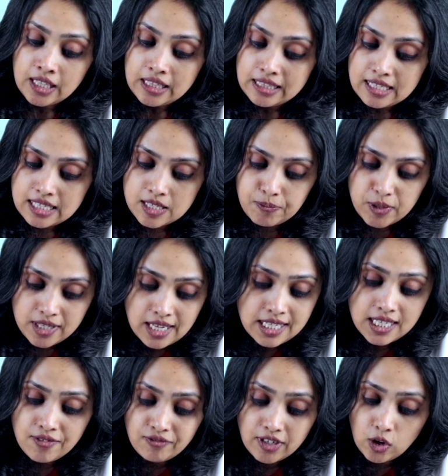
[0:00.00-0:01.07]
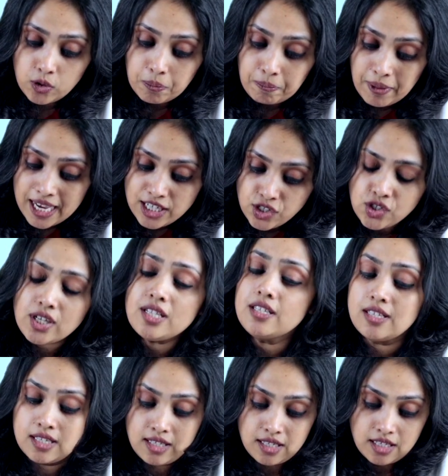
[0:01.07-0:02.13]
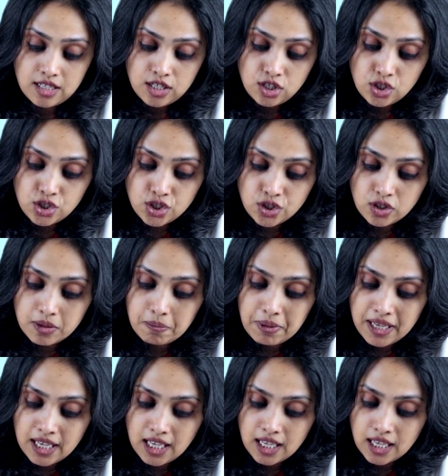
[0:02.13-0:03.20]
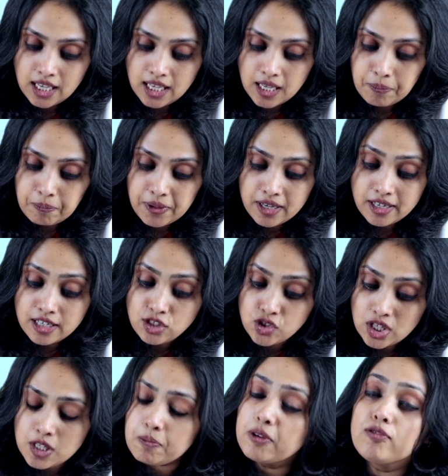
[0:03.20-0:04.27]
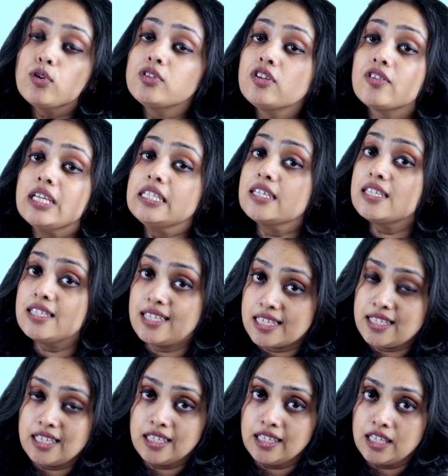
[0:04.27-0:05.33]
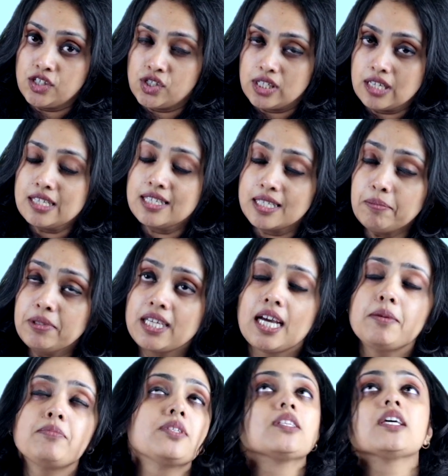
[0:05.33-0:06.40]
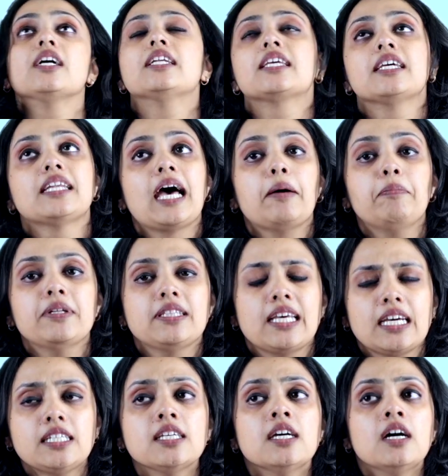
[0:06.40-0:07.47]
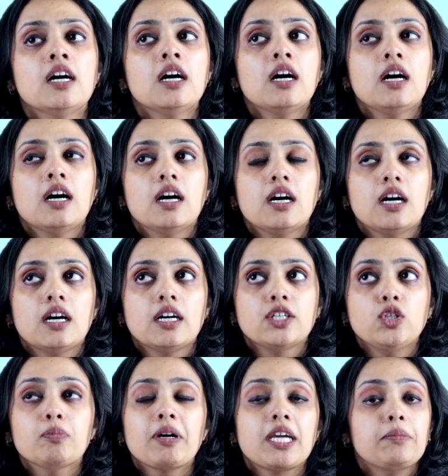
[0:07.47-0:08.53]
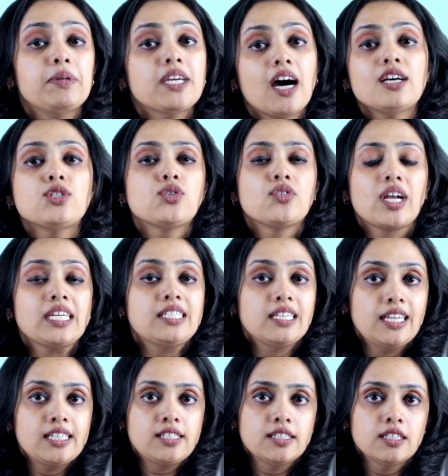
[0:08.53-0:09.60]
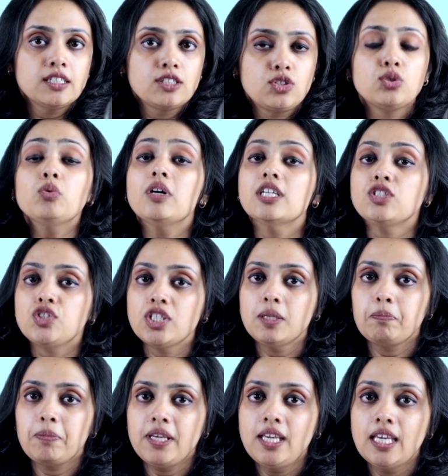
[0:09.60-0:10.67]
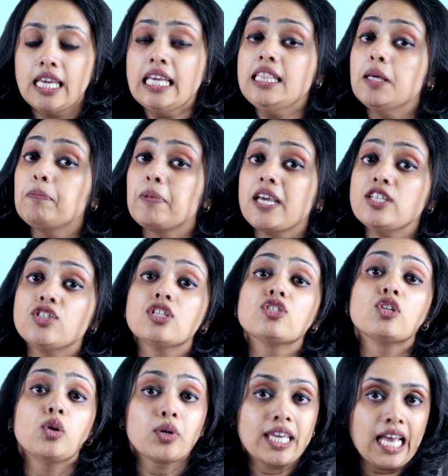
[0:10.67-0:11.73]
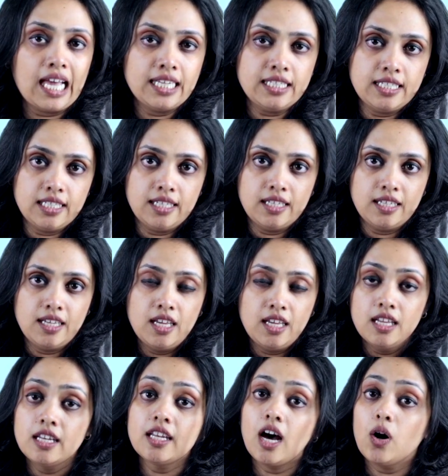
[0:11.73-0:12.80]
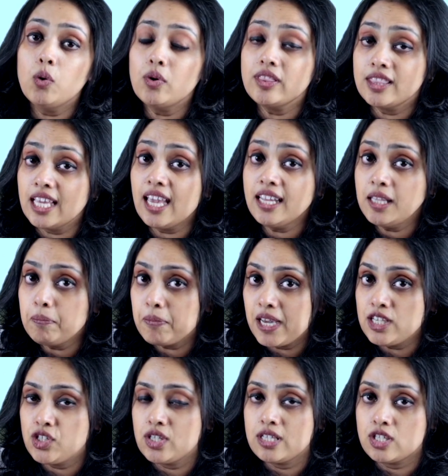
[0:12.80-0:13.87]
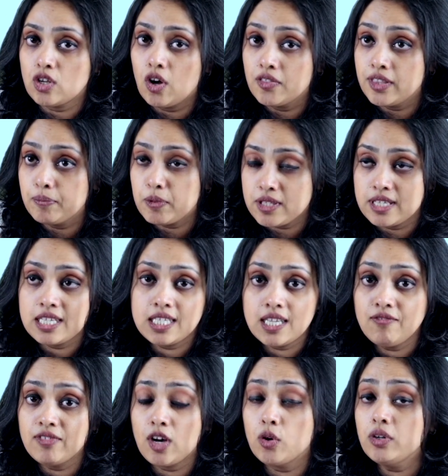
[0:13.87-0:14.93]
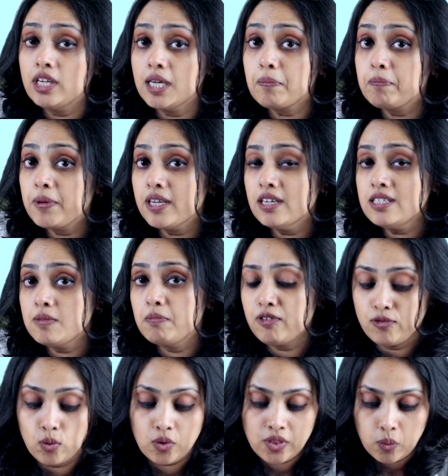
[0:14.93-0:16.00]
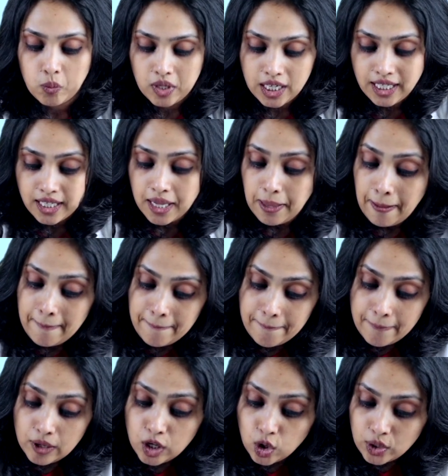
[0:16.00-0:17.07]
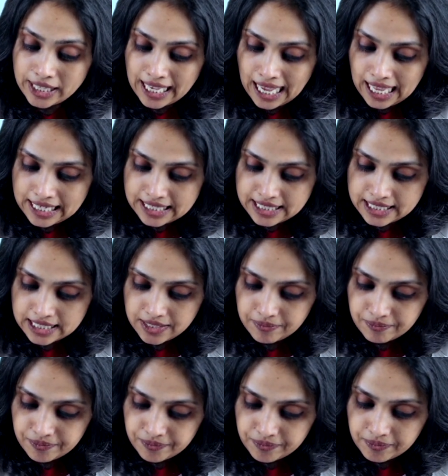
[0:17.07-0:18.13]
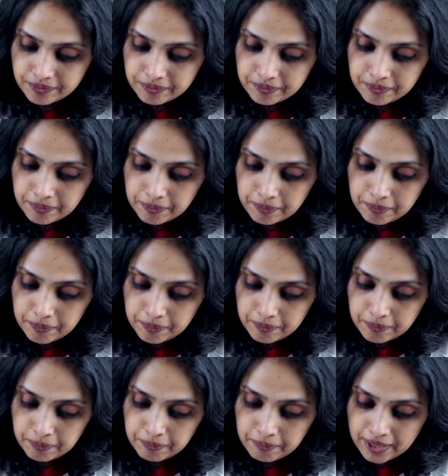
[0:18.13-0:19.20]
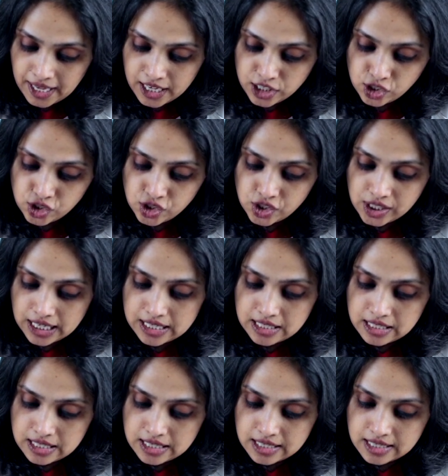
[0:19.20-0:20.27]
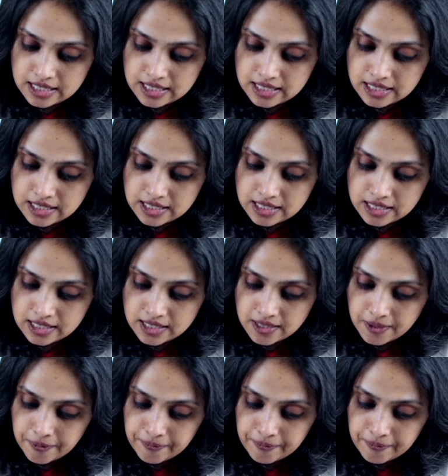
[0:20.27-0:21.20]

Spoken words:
this possessive noun patients should be appearing just before the reader's designation. Sometimes it can happen that you might be asked to write a letter to a GP in the patient's locality. Now, there the patients or the possessive noun appears before the word locality. Patients,